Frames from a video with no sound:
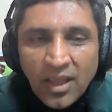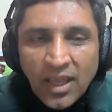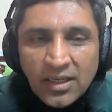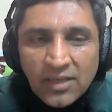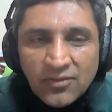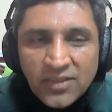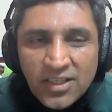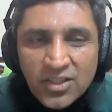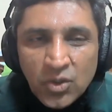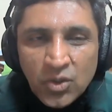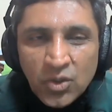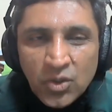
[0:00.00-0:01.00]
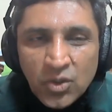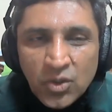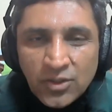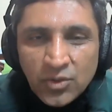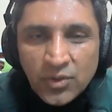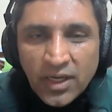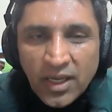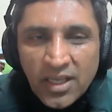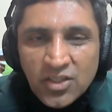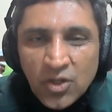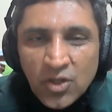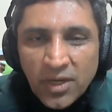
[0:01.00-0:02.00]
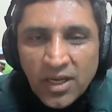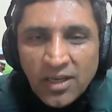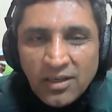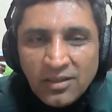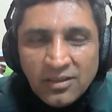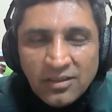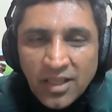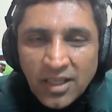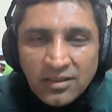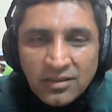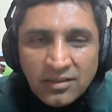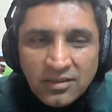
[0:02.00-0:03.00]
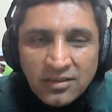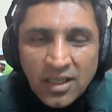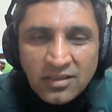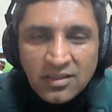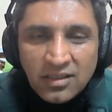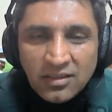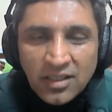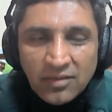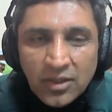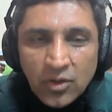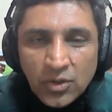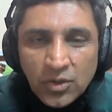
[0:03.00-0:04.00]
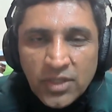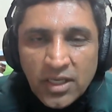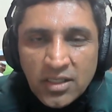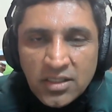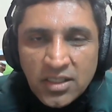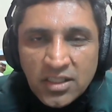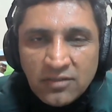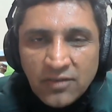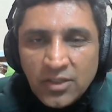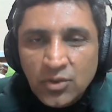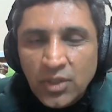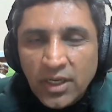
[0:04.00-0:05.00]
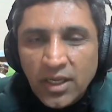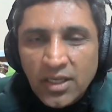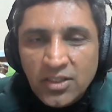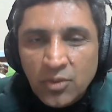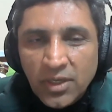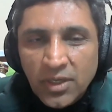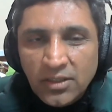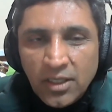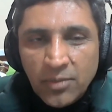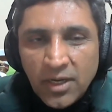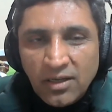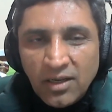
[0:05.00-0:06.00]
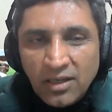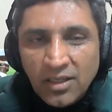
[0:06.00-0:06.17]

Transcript: And if there is no other way to engage your brain, then that they will go to the easiest way to engage your brain, their brain.